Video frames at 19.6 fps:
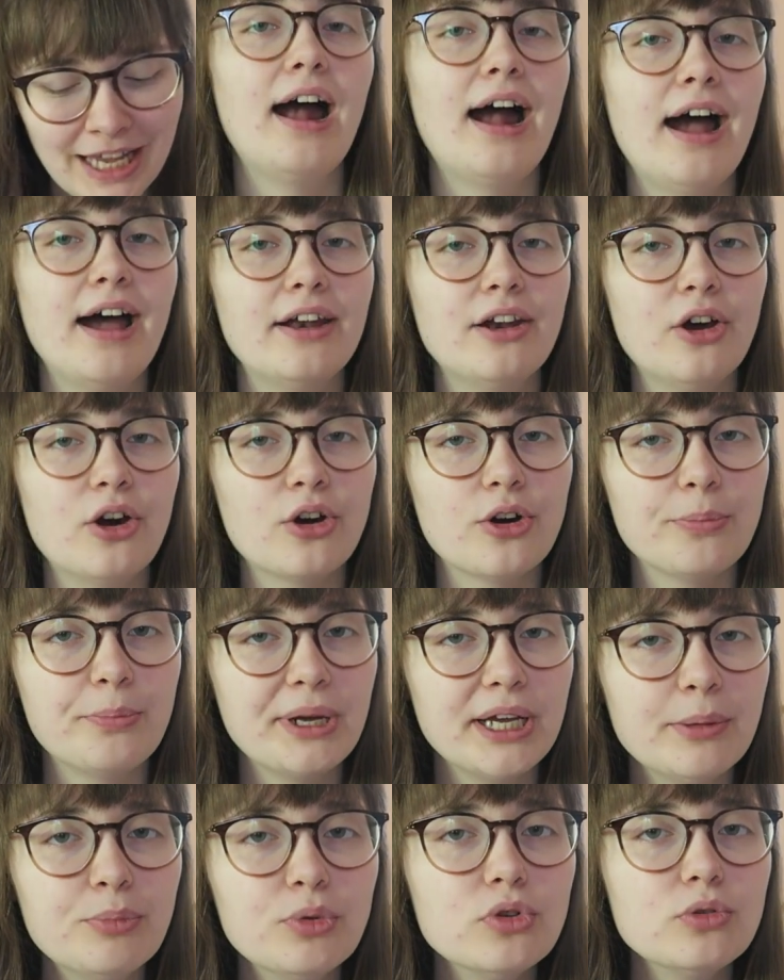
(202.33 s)
And her
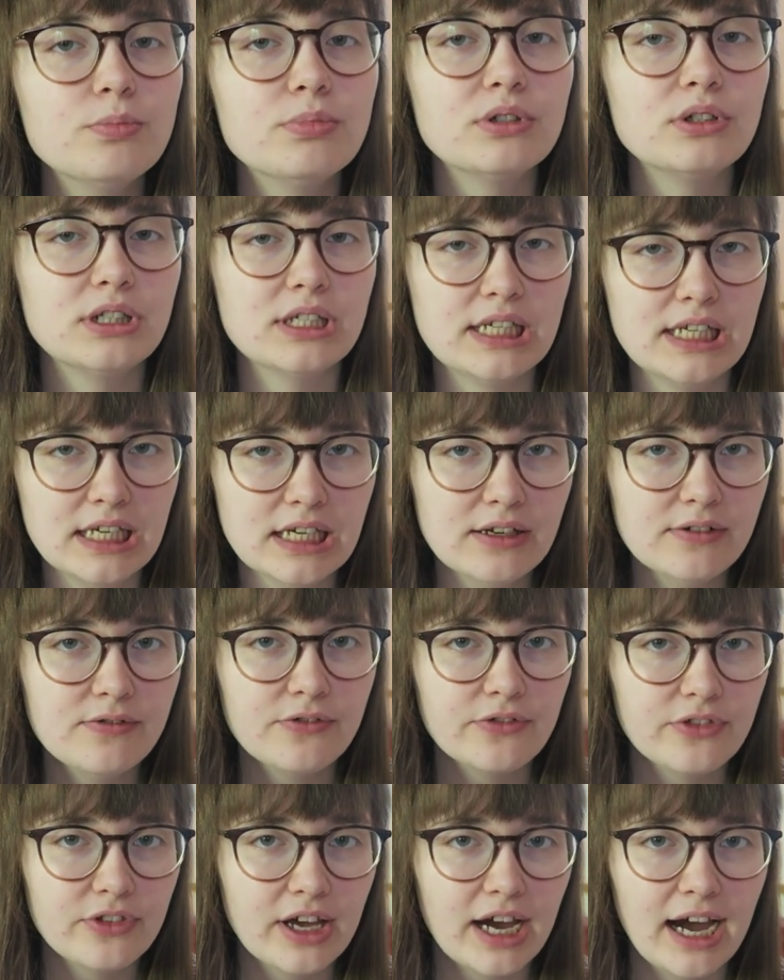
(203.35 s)
people believe
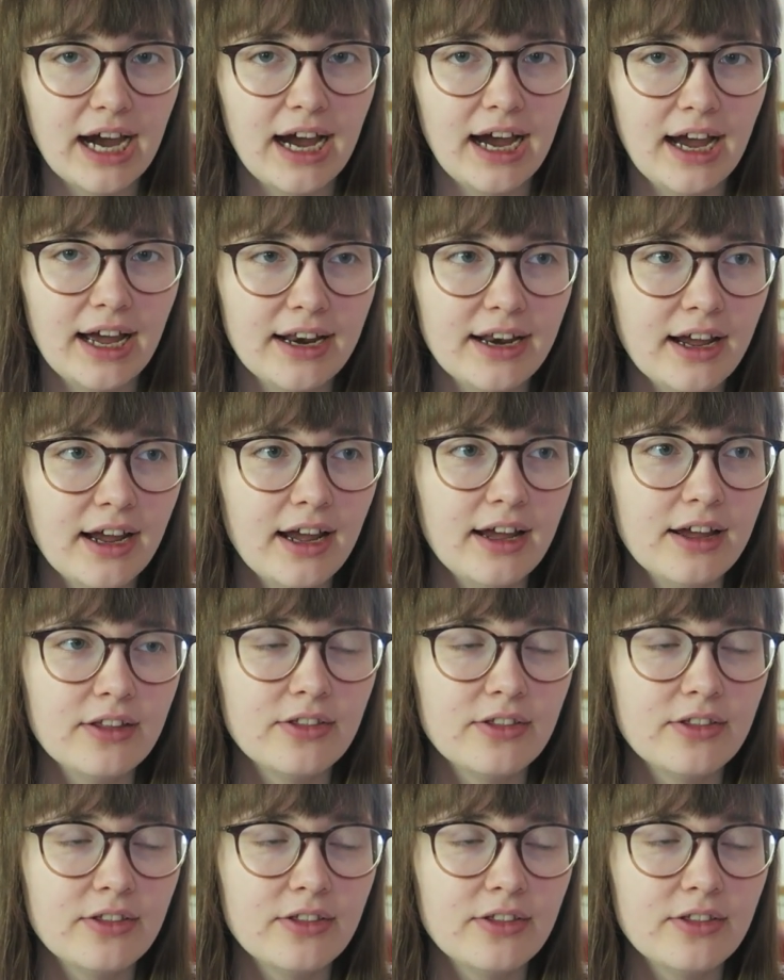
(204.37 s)
that